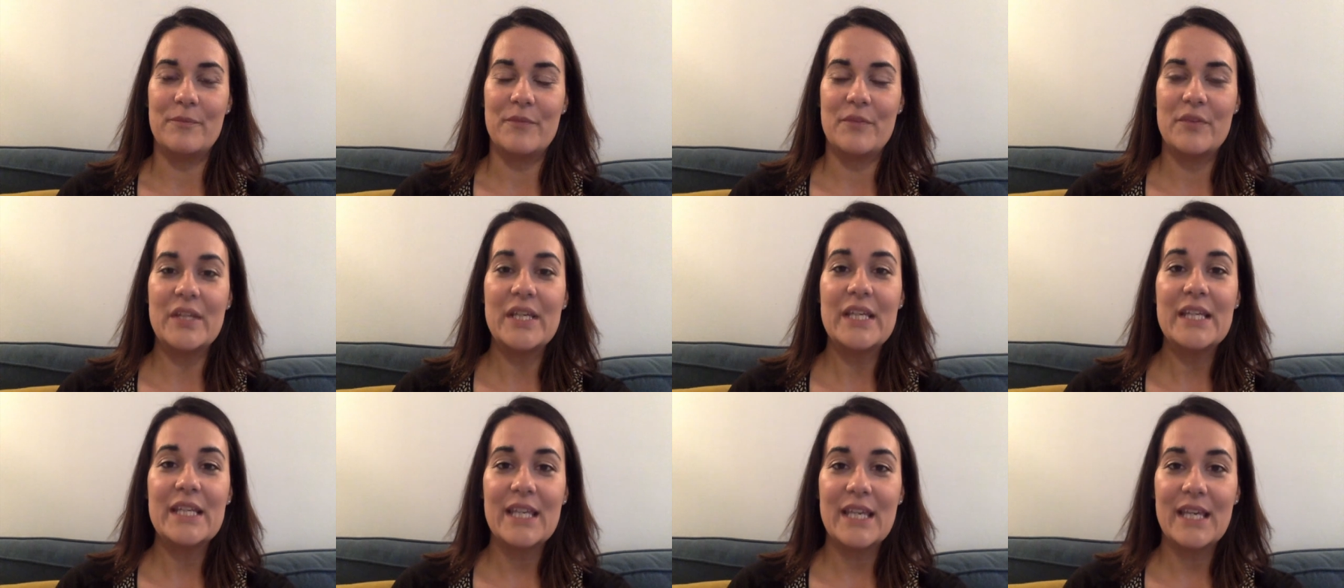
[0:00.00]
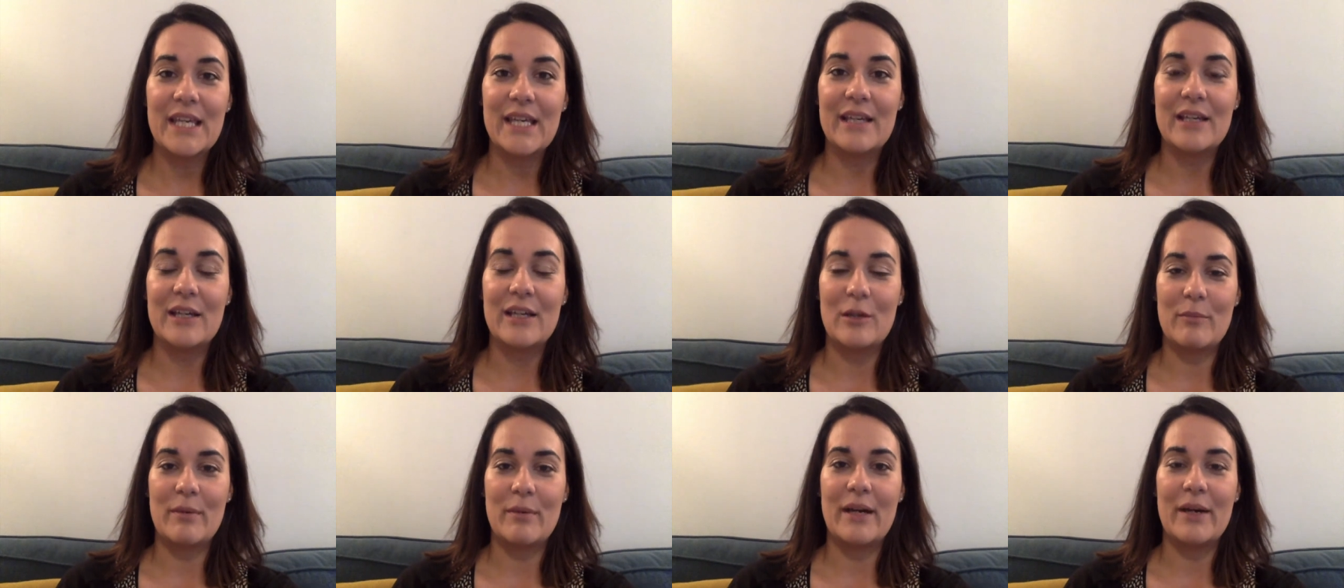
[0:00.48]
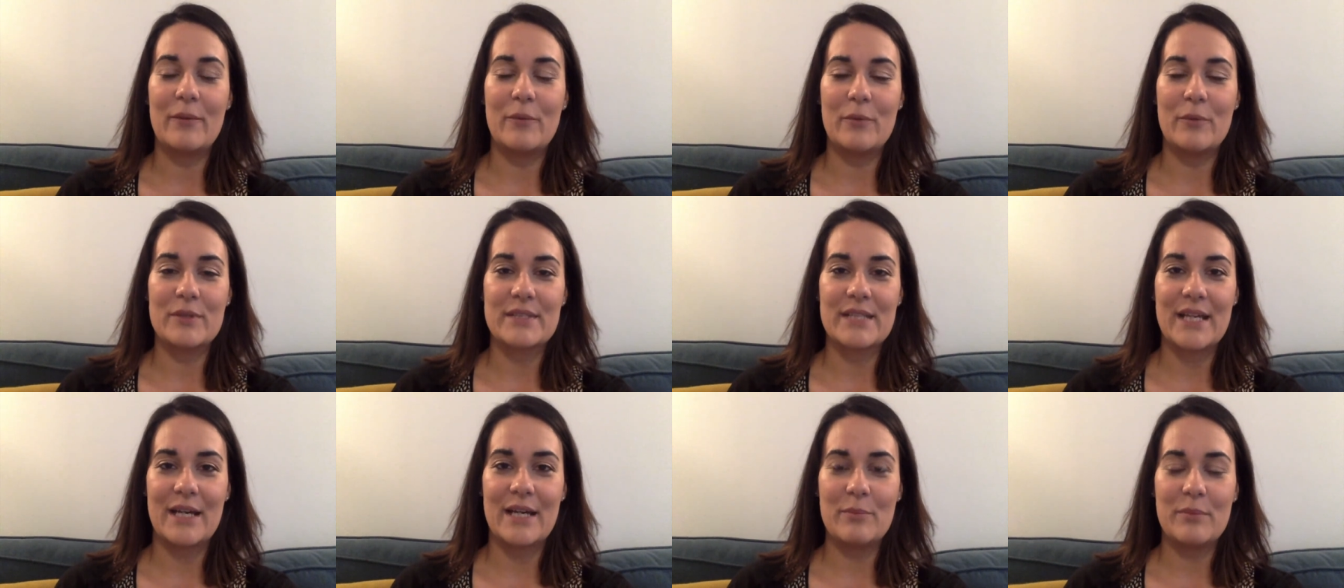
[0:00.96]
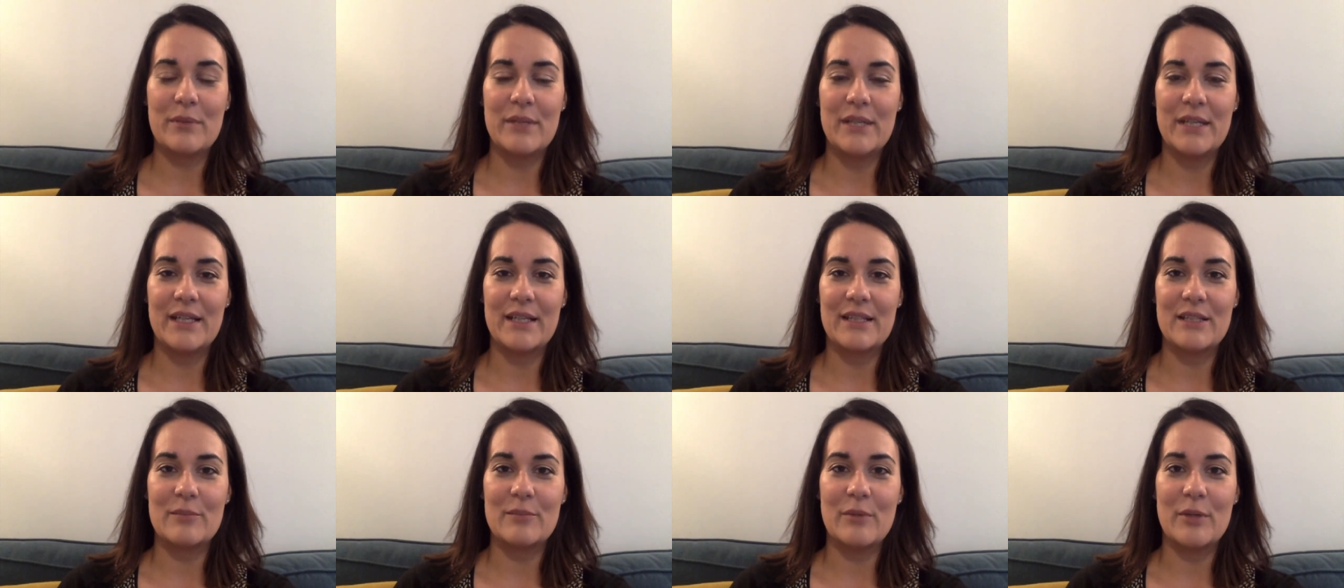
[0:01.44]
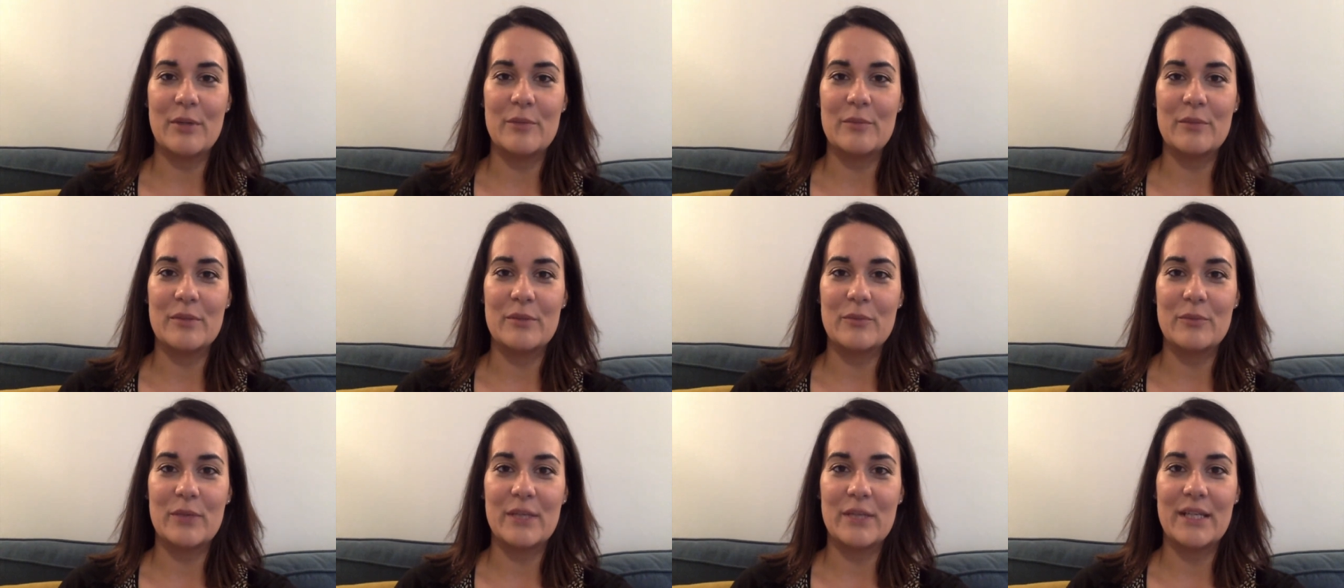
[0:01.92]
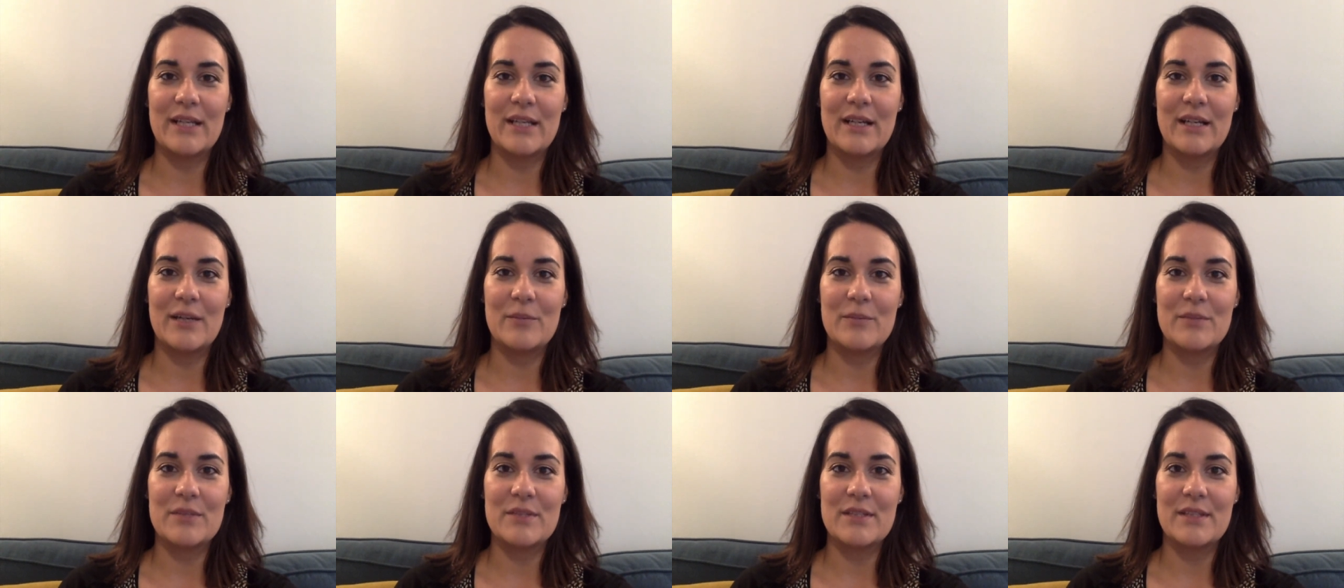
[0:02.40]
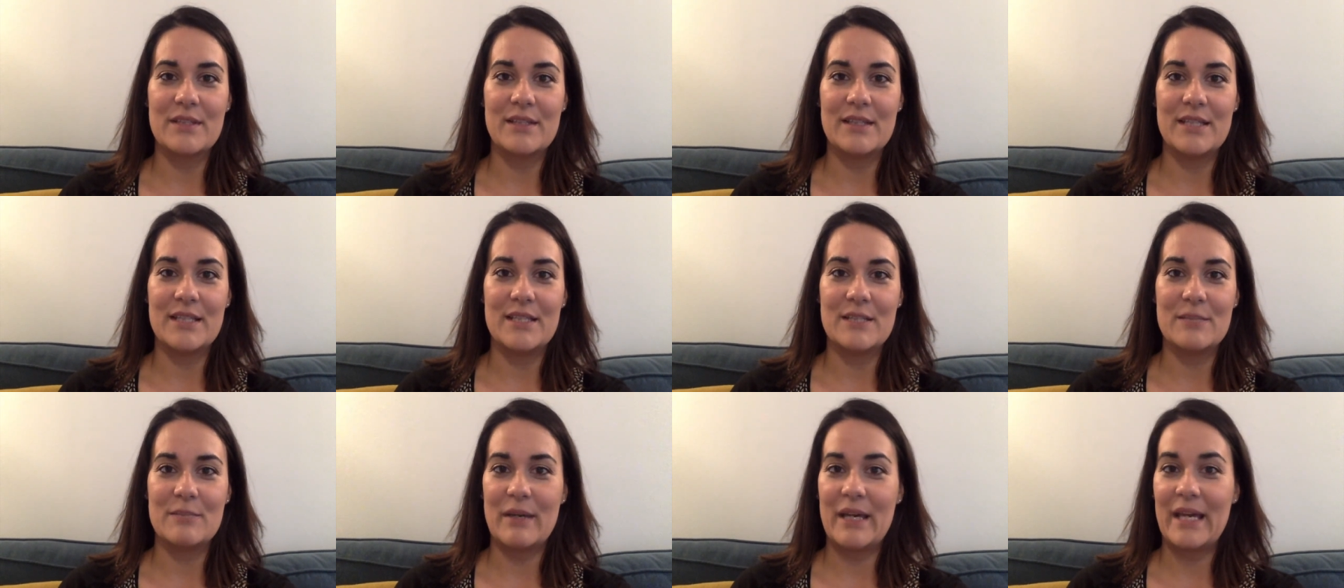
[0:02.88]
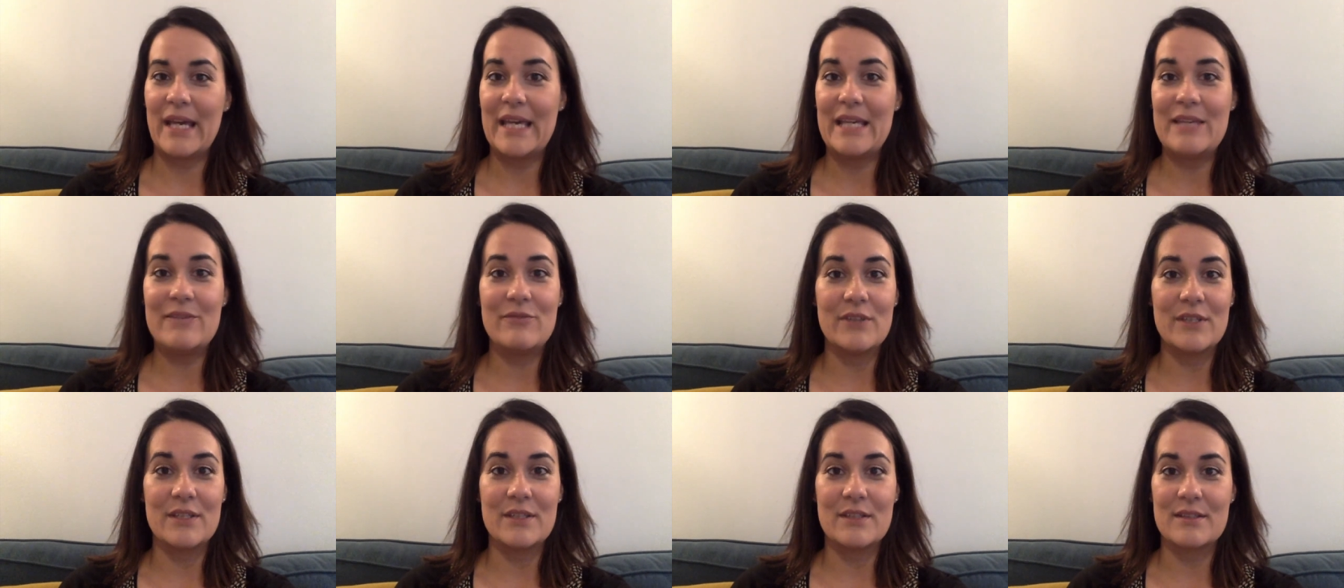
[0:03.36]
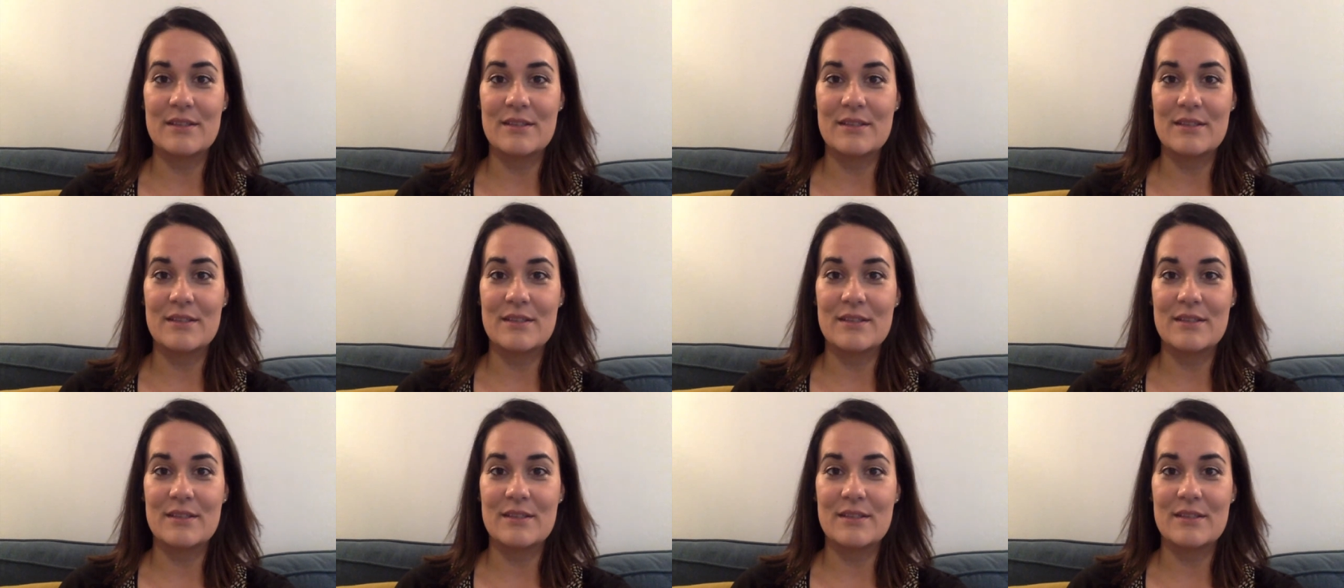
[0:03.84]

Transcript: thinking about what's happening at the moment when it comes to these behaviours